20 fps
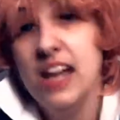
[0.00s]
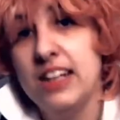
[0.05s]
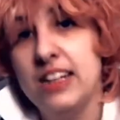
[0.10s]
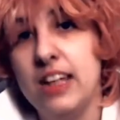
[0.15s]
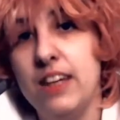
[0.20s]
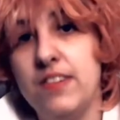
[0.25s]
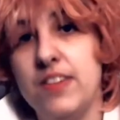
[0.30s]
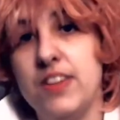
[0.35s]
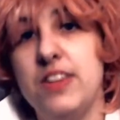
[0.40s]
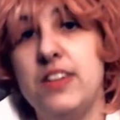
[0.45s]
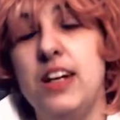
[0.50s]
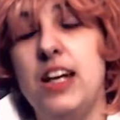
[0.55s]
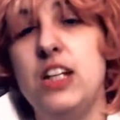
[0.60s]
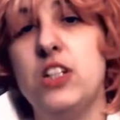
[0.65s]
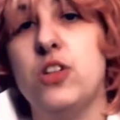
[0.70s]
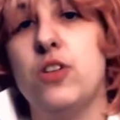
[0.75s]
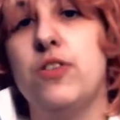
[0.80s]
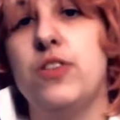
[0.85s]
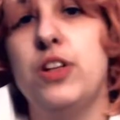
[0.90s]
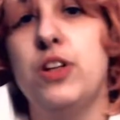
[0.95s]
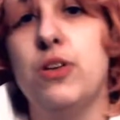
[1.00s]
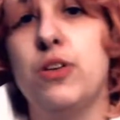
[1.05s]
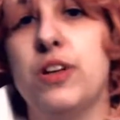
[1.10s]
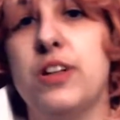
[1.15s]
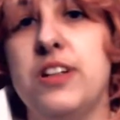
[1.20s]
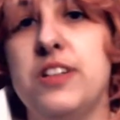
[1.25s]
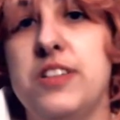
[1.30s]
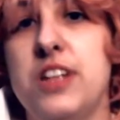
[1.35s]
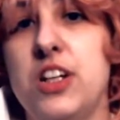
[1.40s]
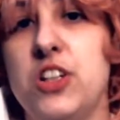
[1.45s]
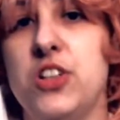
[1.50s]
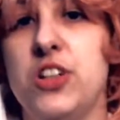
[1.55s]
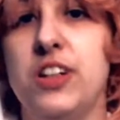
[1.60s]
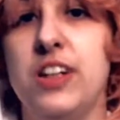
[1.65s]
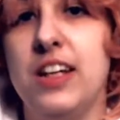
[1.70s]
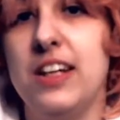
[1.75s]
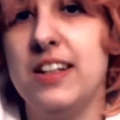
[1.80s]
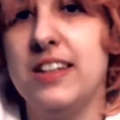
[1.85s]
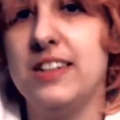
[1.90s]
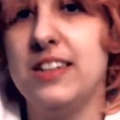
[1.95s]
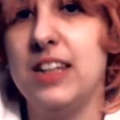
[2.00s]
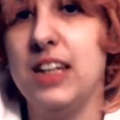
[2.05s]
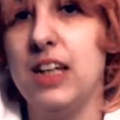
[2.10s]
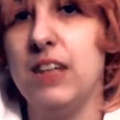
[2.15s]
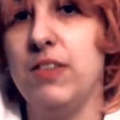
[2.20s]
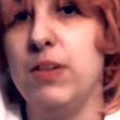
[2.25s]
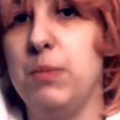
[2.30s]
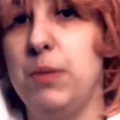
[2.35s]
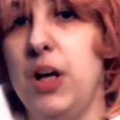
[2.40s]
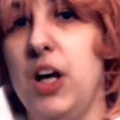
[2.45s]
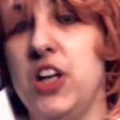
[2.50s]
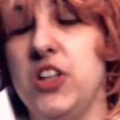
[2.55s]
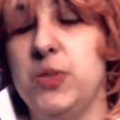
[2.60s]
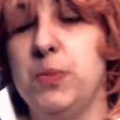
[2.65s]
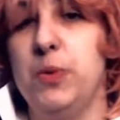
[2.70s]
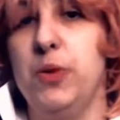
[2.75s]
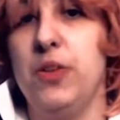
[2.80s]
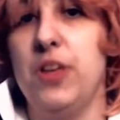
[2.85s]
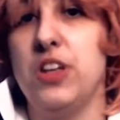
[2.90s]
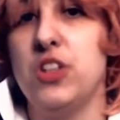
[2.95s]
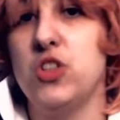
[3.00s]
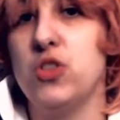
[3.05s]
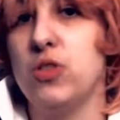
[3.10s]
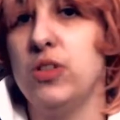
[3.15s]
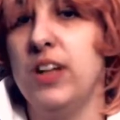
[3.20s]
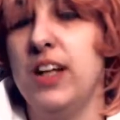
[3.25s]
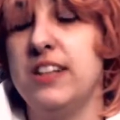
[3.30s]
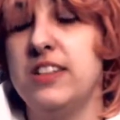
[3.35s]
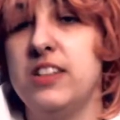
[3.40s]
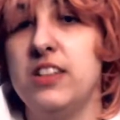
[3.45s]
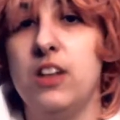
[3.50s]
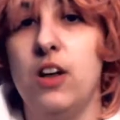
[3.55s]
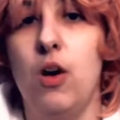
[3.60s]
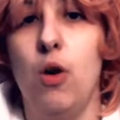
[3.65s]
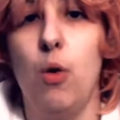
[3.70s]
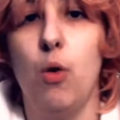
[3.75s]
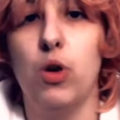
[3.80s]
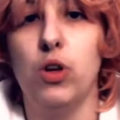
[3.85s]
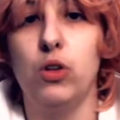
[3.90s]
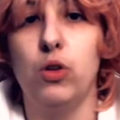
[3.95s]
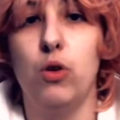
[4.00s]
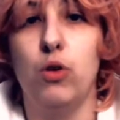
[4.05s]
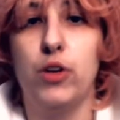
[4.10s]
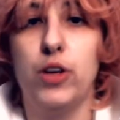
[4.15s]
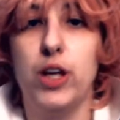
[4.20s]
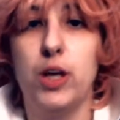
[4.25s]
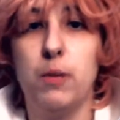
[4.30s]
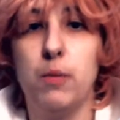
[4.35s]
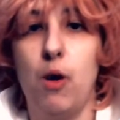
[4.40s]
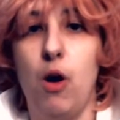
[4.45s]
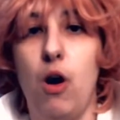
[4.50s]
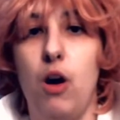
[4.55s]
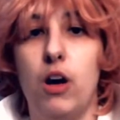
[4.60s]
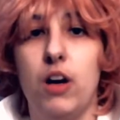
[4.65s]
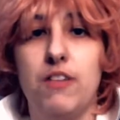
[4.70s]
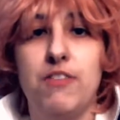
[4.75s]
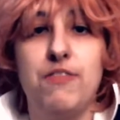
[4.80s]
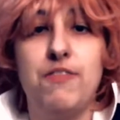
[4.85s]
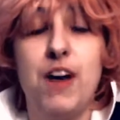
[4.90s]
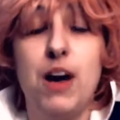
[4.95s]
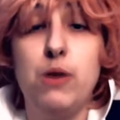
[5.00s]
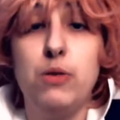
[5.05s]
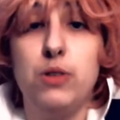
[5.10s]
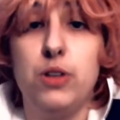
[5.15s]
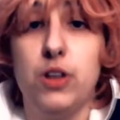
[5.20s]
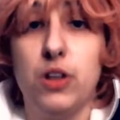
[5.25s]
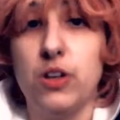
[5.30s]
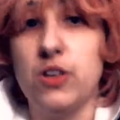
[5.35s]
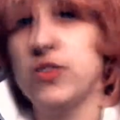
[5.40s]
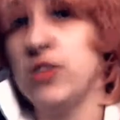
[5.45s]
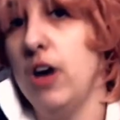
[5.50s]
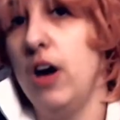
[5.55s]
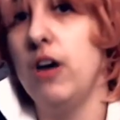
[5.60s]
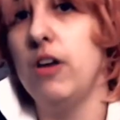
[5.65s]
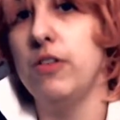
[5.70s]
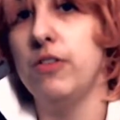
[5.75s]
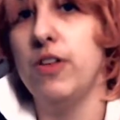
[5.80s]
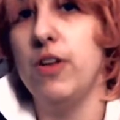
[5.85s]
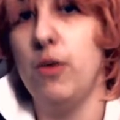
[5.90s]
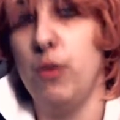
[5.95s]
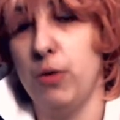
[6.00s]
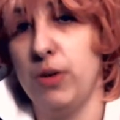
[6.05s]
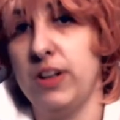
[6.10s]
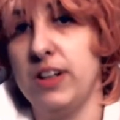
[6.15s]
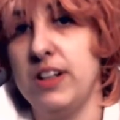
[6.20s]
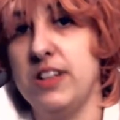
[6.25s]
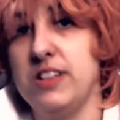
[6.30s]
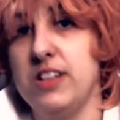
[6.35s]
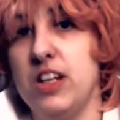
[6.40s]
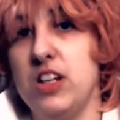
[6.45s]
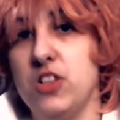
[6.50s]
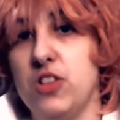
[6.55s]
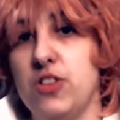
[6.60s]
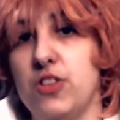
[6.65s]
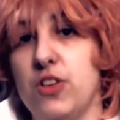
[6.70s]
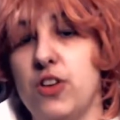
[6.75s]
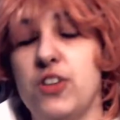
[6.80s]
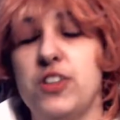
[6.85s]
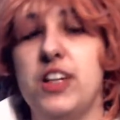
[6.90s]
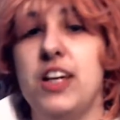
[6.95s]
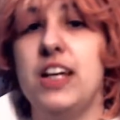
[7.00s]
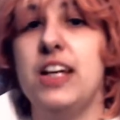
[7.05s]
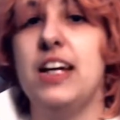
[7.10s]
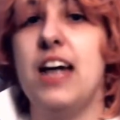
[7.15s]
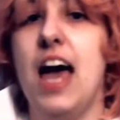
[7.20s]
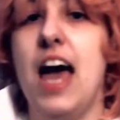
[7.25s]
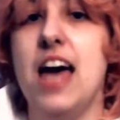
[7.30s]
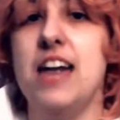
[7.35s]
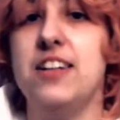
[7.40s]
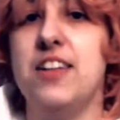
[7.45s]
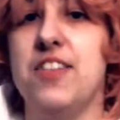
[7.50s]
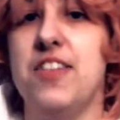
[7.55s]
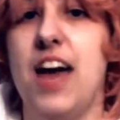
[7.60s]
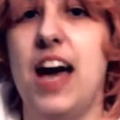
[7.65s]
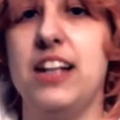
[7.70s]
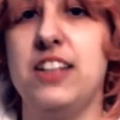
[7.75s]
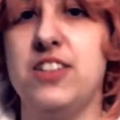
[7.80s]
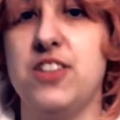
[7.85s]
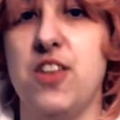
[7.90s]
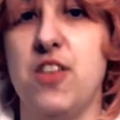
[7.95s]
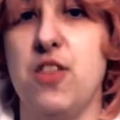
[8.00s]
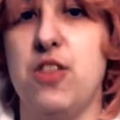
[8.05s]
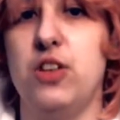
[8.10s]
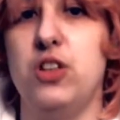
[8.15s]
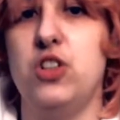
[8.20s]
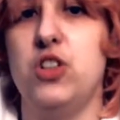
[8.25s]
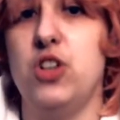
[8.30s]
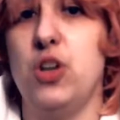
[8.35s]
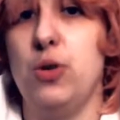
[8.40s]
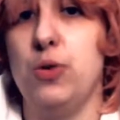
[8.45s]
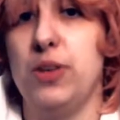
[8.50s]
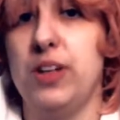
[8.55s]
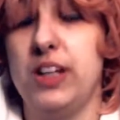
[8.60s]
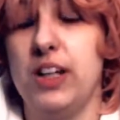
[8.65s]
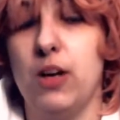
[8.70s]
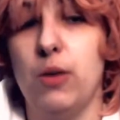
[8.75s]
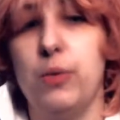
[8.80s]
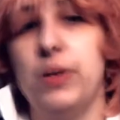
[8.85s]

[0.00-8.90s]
Given the nature of the organization, it is even possible that Strelitzia or Lauriam are founders of Organization 13, and that's the joke here.